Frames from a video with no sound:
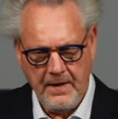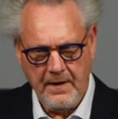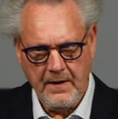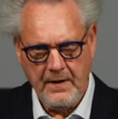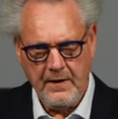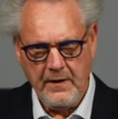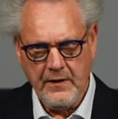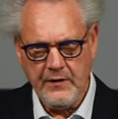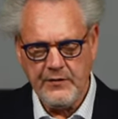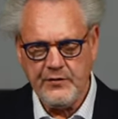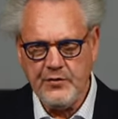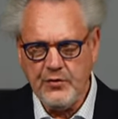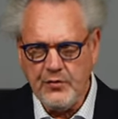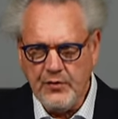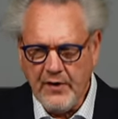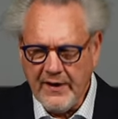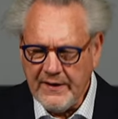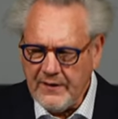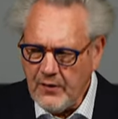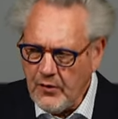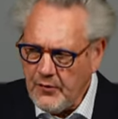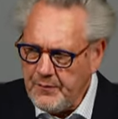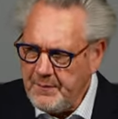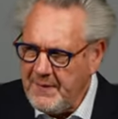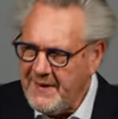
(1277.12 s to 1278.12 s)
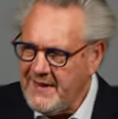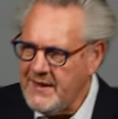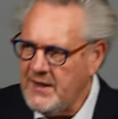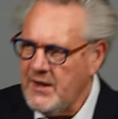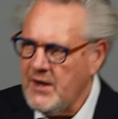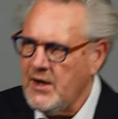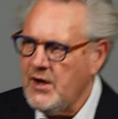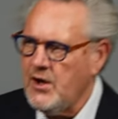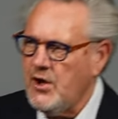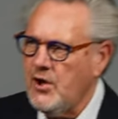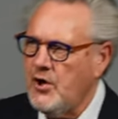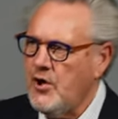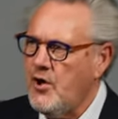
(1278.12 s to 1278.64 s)
Should that not be
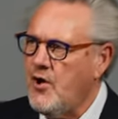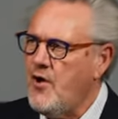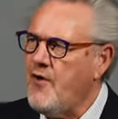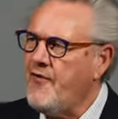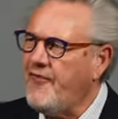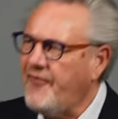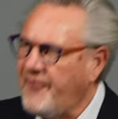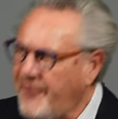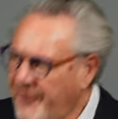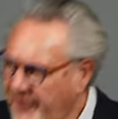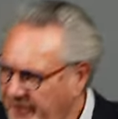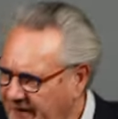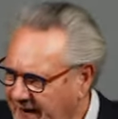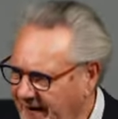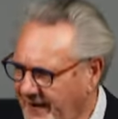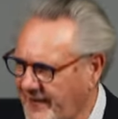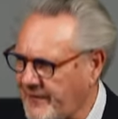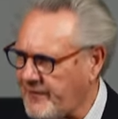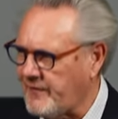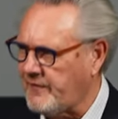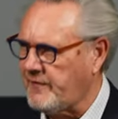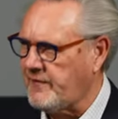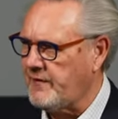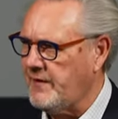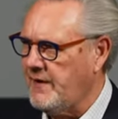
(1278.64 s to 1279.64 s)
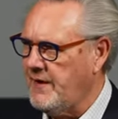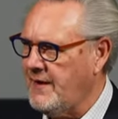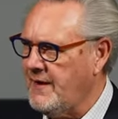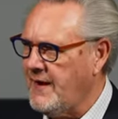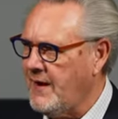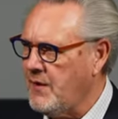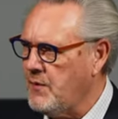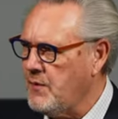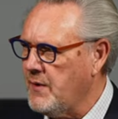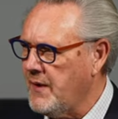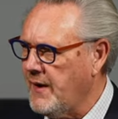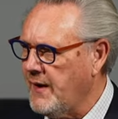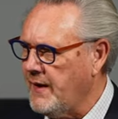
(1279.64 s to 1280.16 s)
afresh in
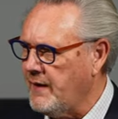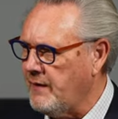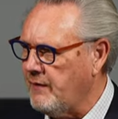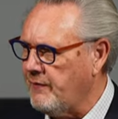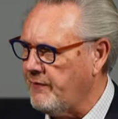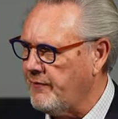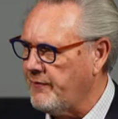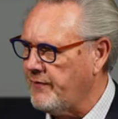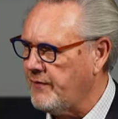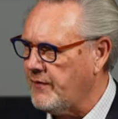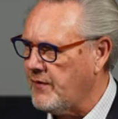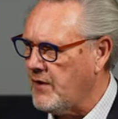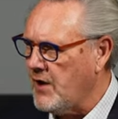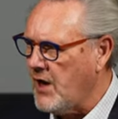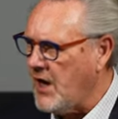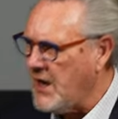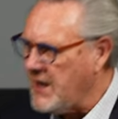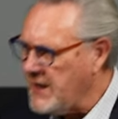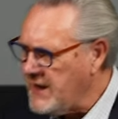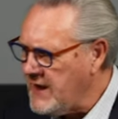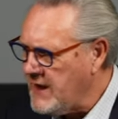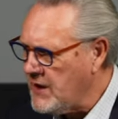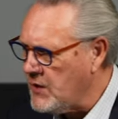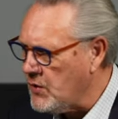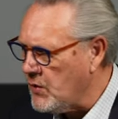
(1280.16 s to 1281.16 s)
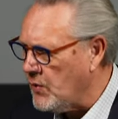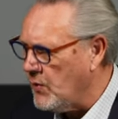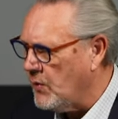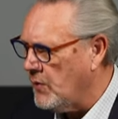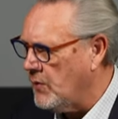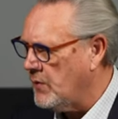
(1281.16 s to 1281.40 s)
our life, anew?